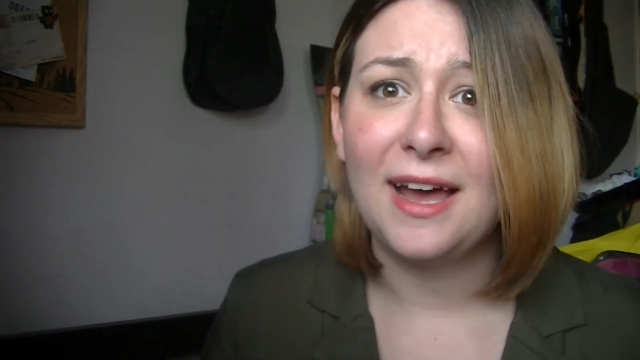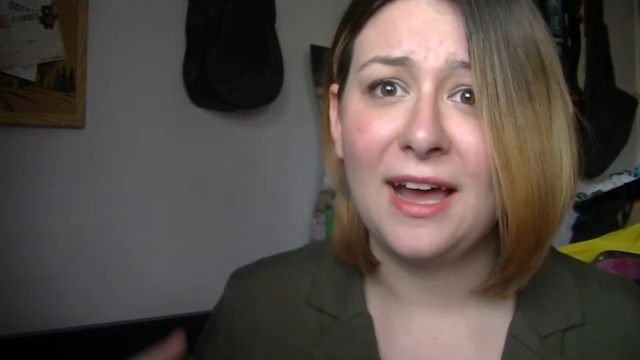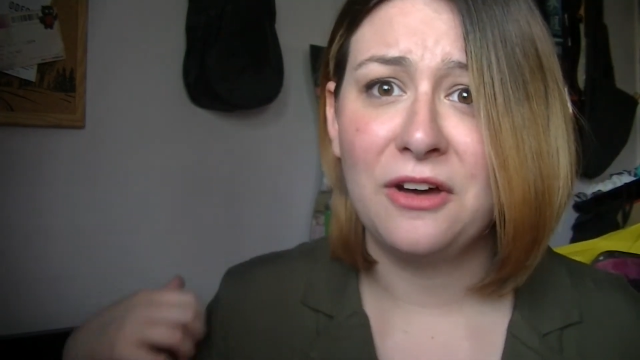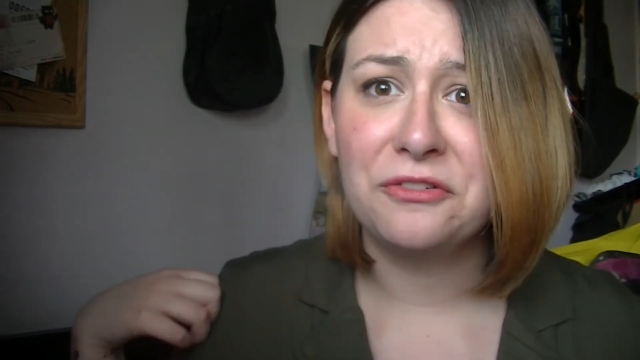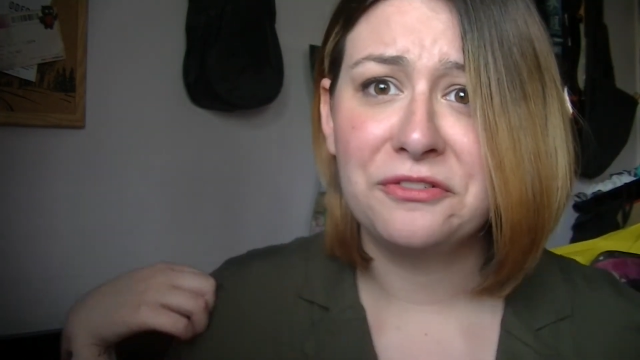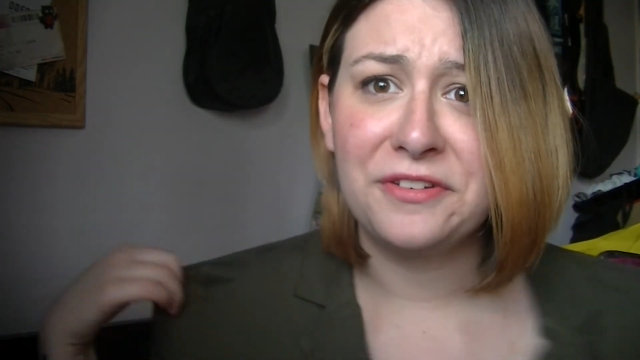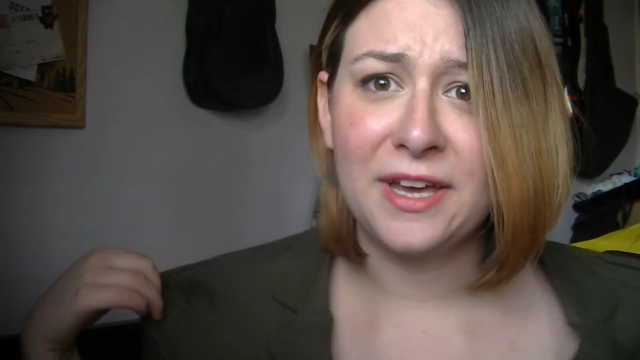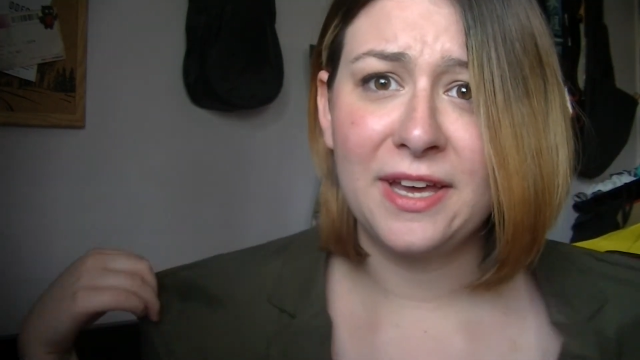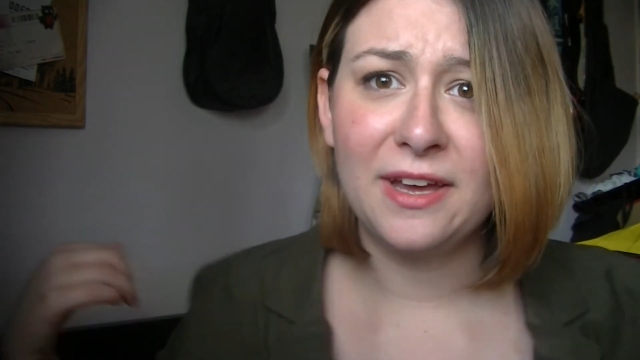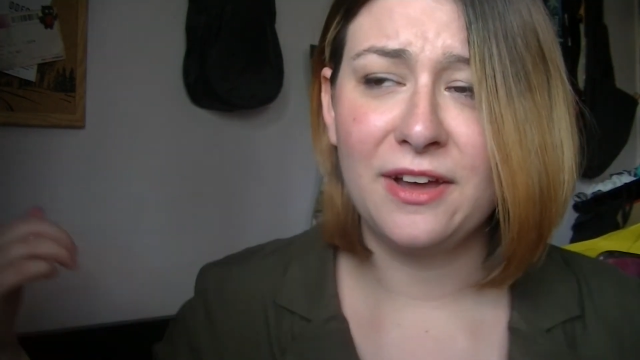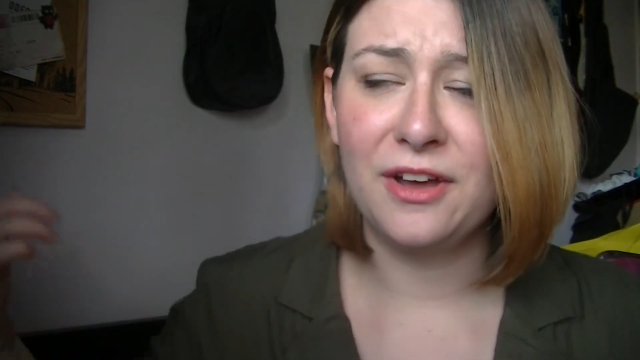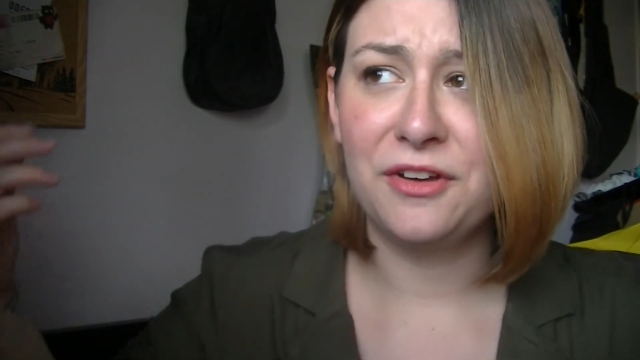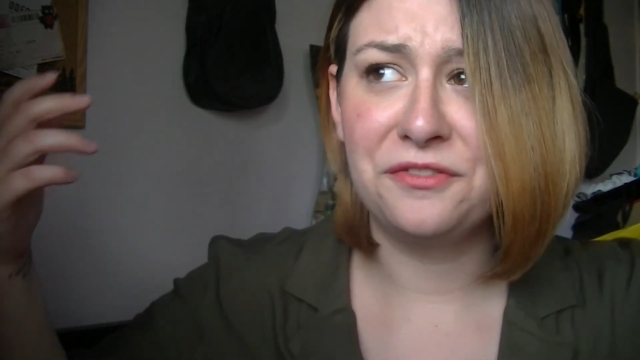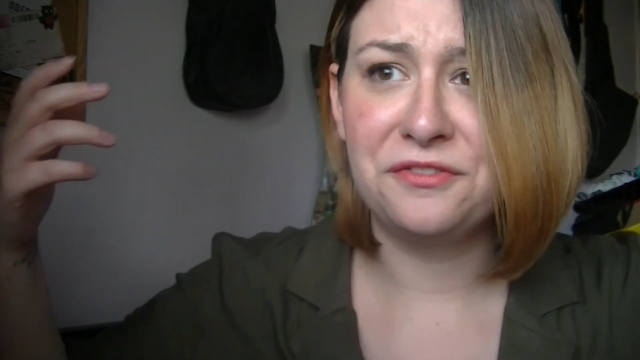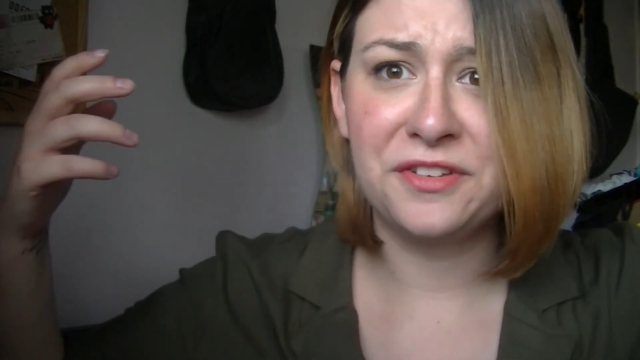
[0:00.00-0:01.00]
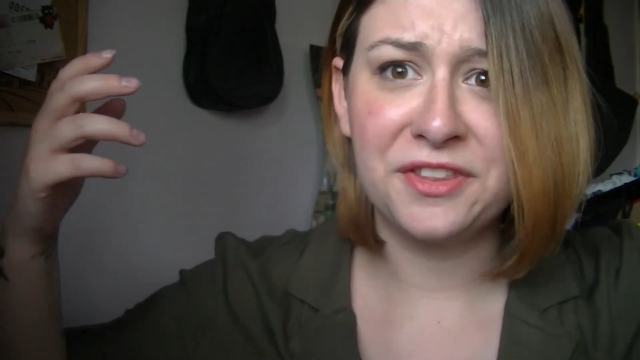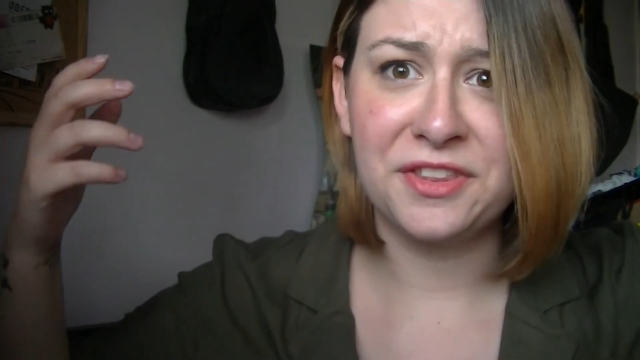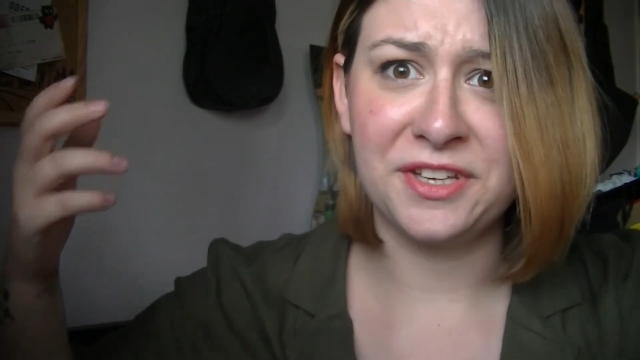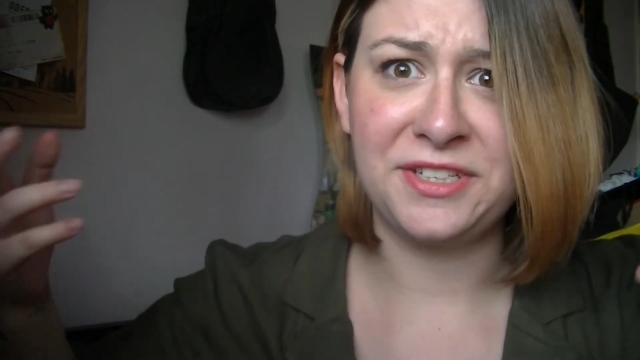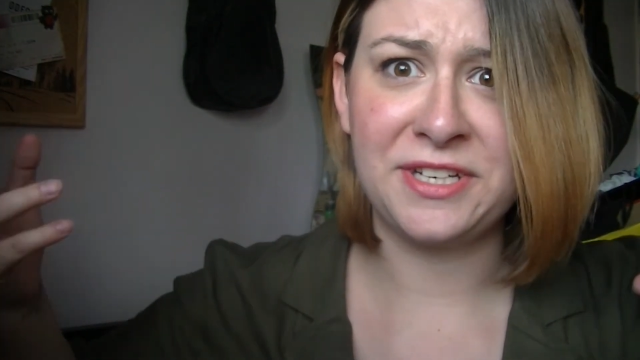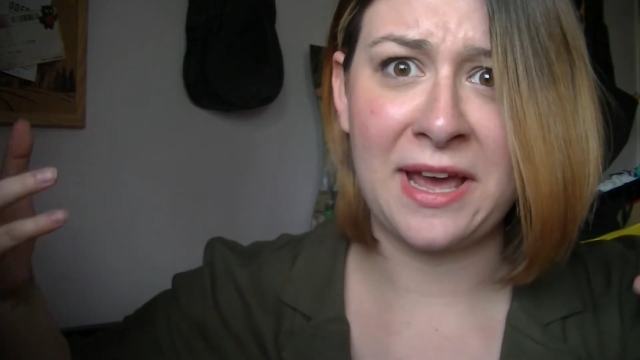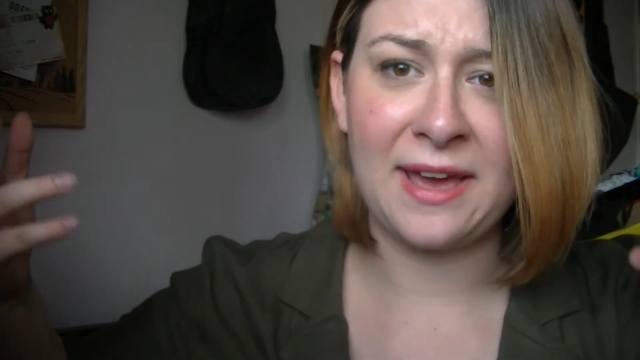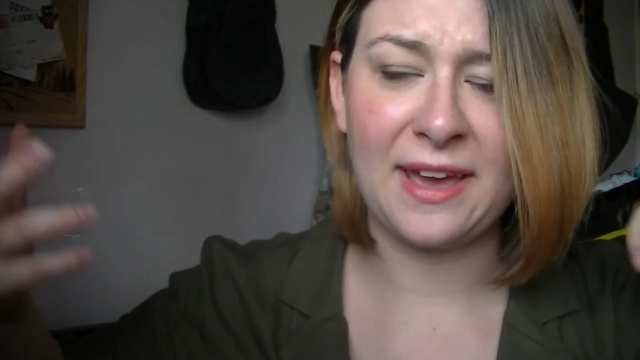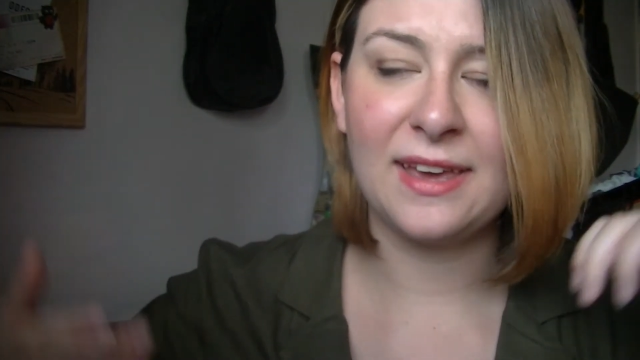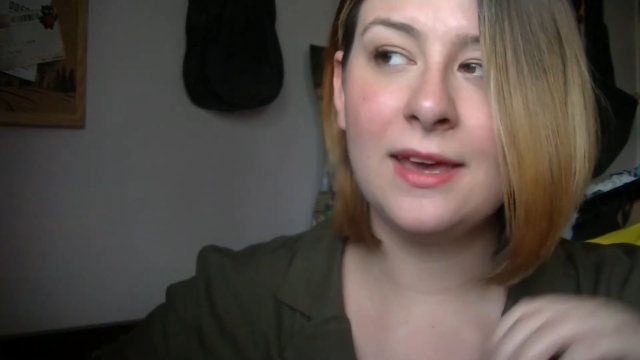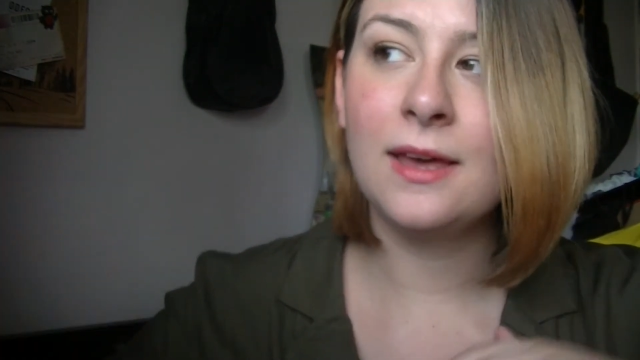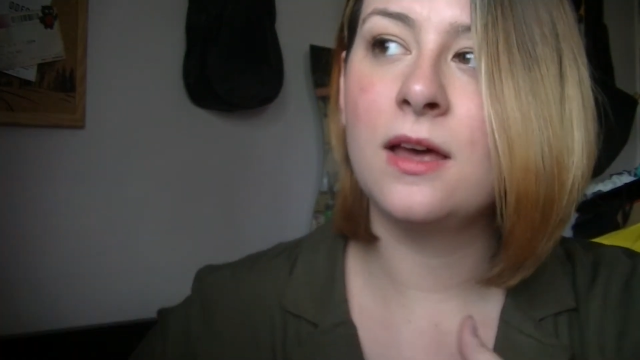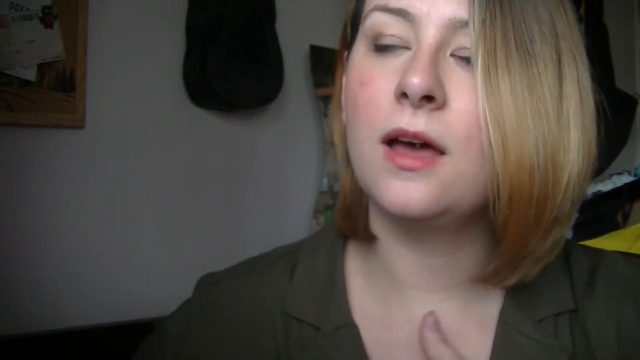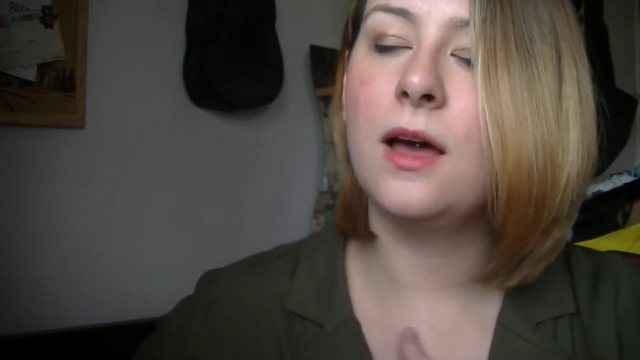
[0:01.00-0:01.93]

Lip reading: outfit of the day.